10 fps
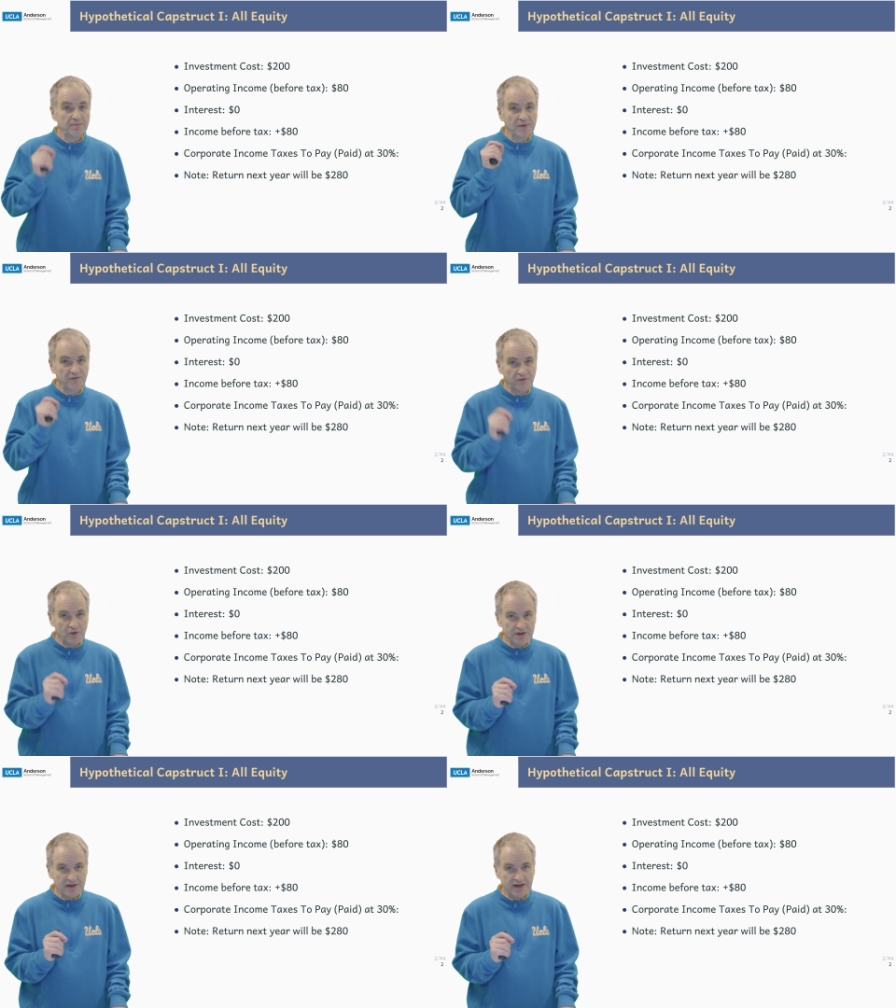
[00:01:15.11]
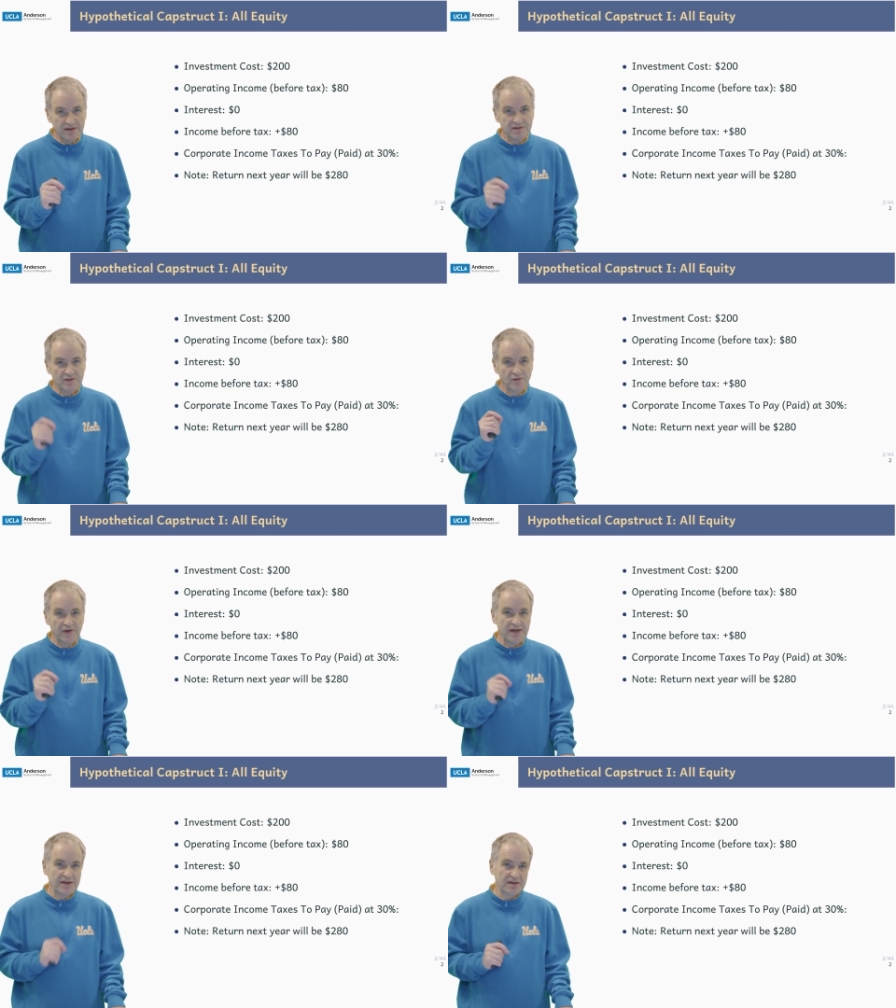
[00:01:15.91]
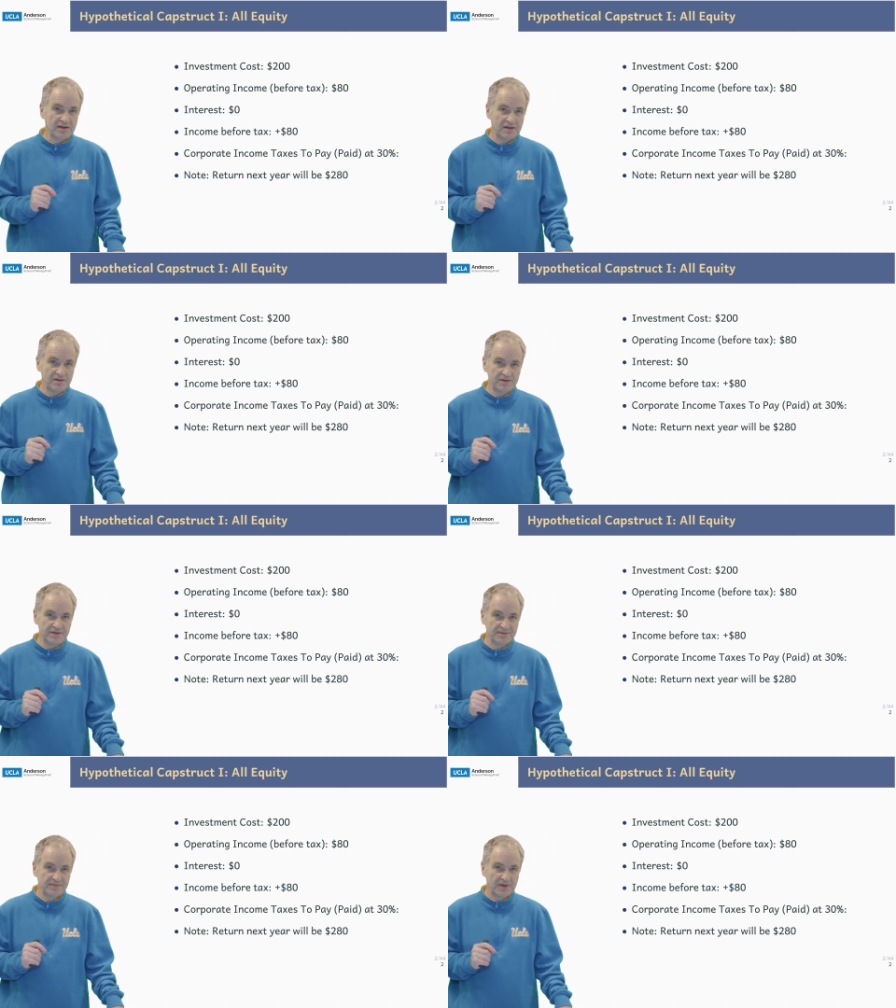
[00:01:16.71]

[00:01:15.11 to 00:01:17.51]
before tax of $80.